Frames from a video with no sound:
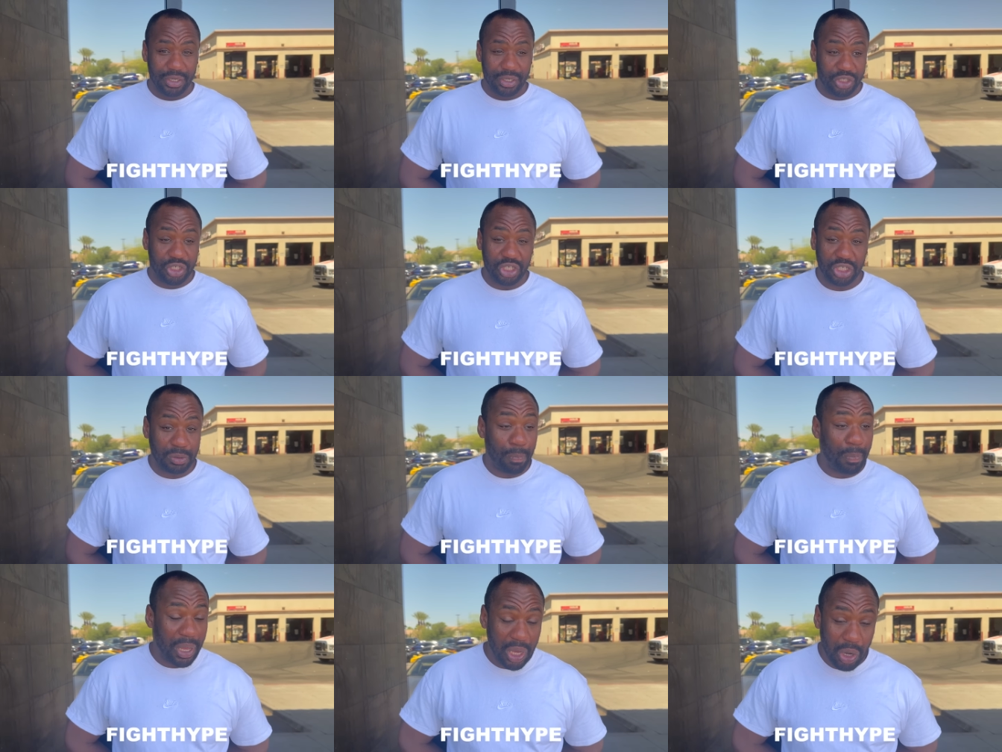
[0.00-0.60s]

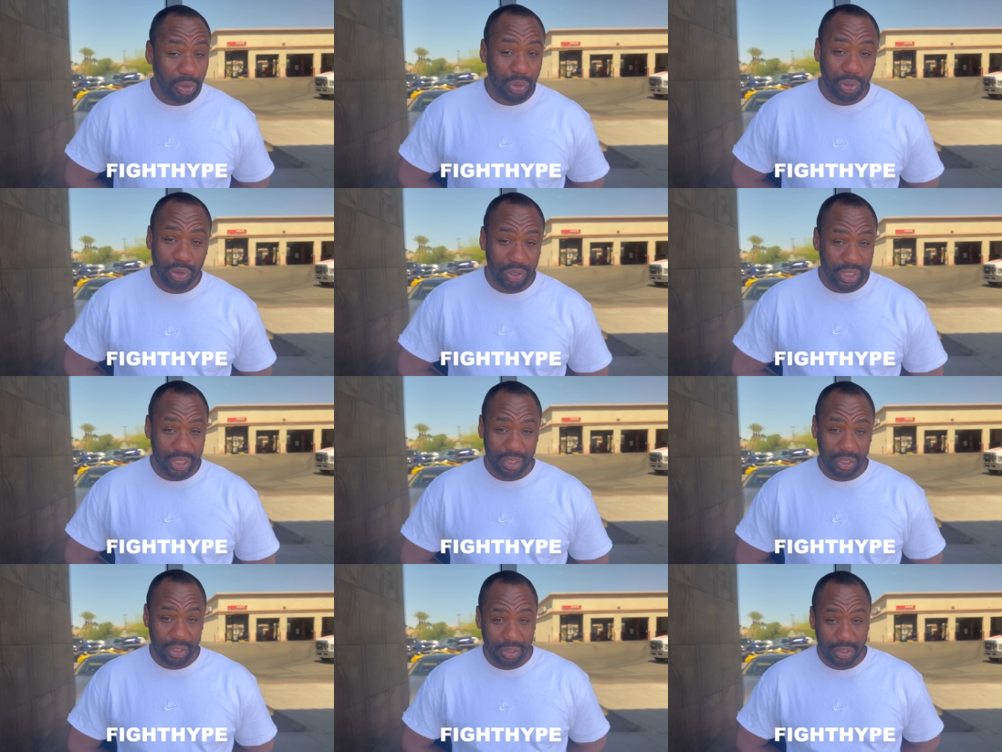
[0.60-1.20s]
Just build on
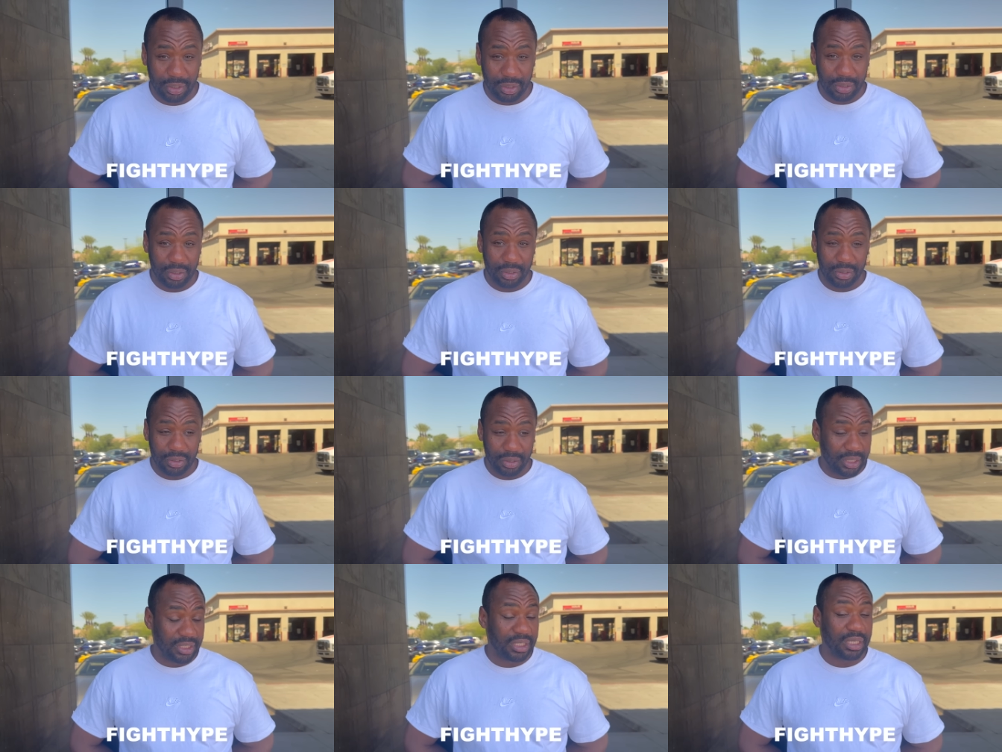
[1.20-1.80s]
it.
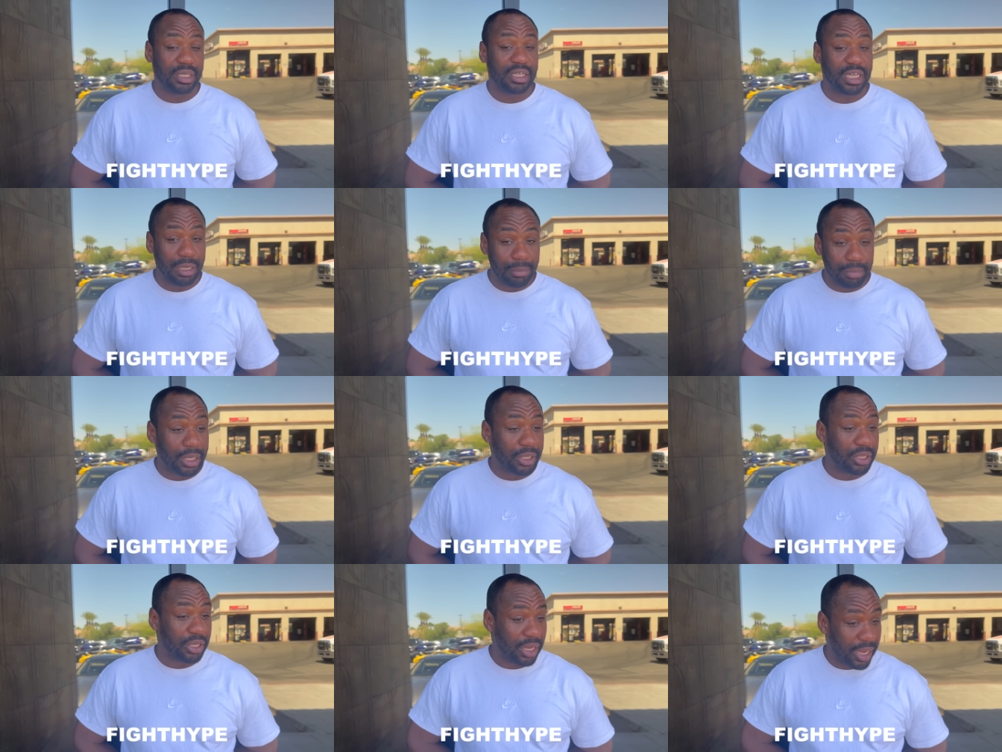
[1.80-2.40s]
Listen, keep
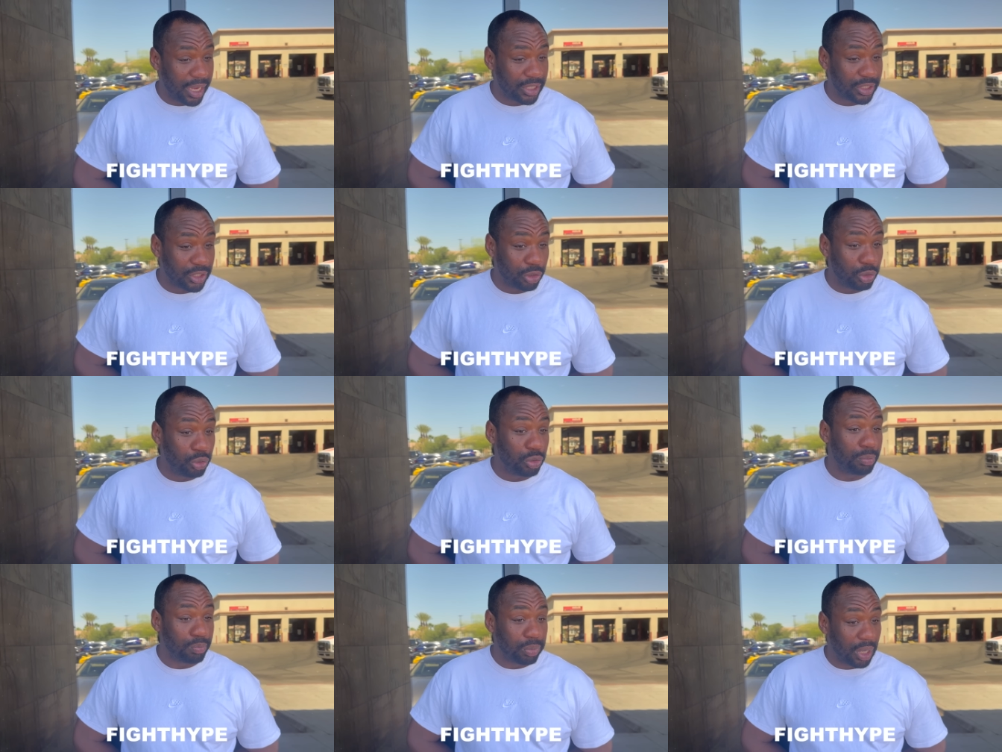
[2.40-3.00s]
letting your hands go.
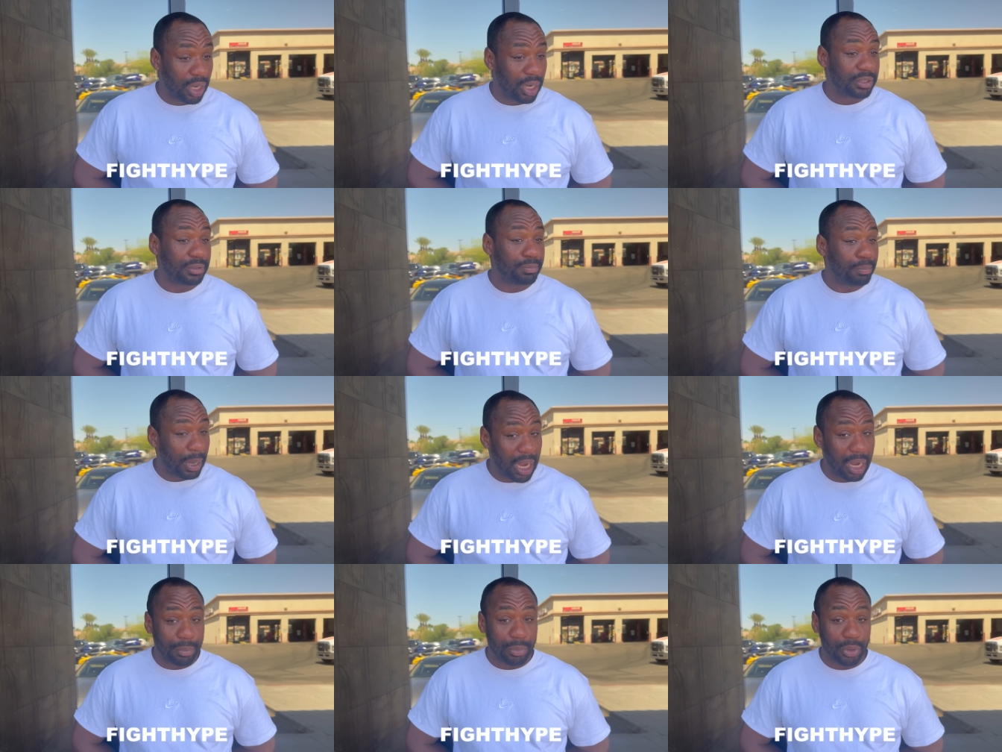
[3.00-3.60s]
You the bronze
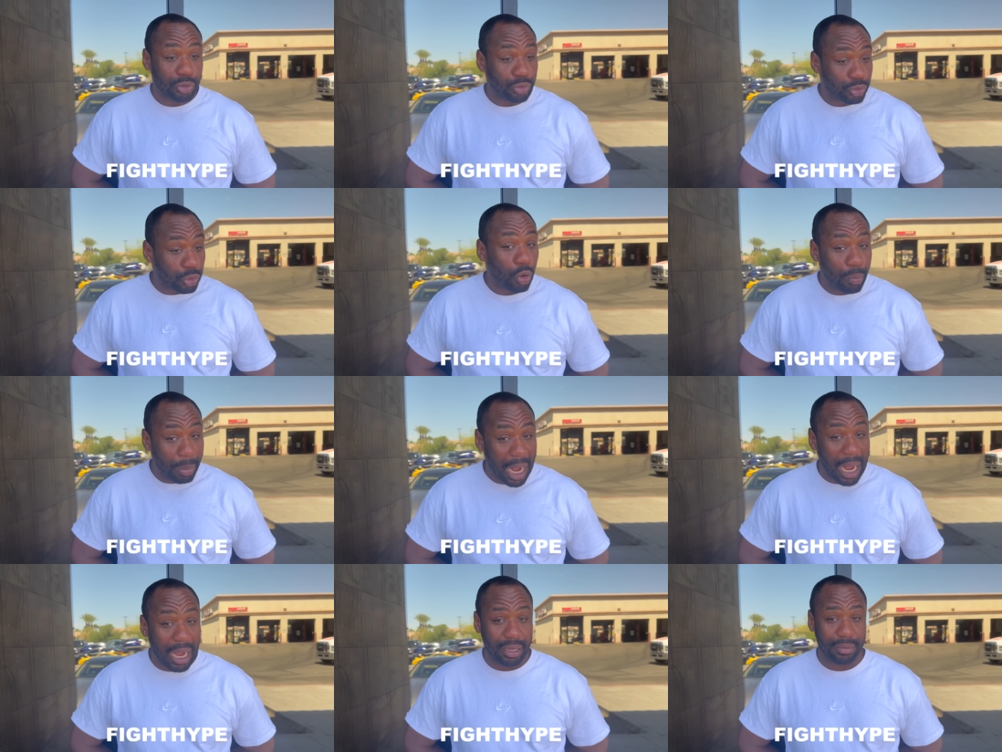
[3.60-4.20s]
bomber. Throw
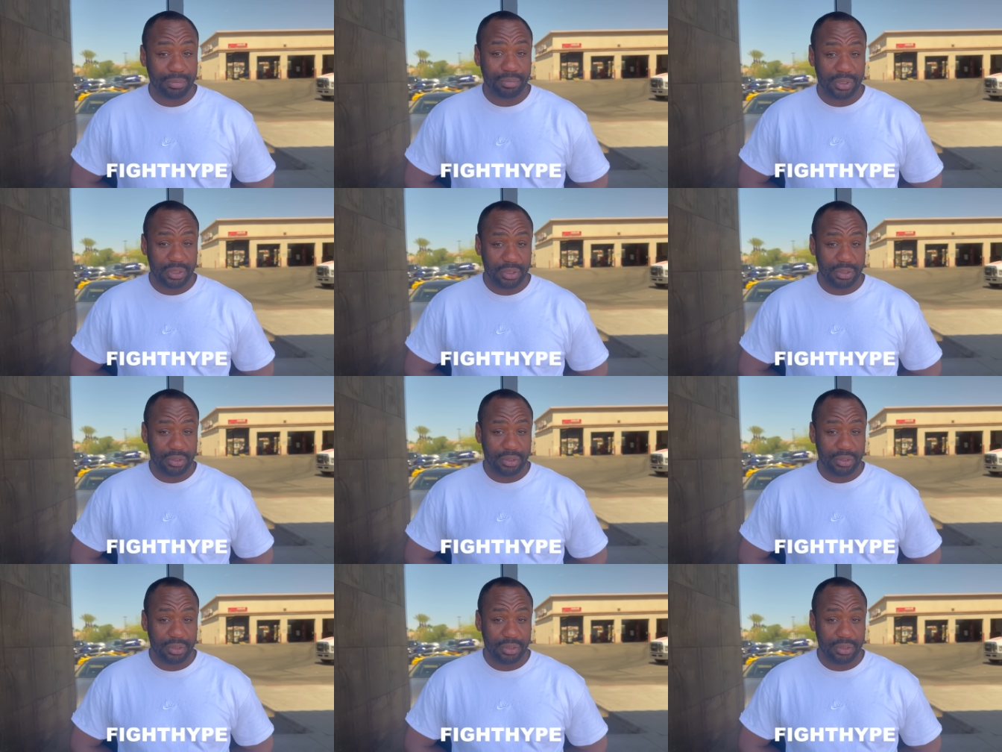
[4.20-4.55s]
bombs.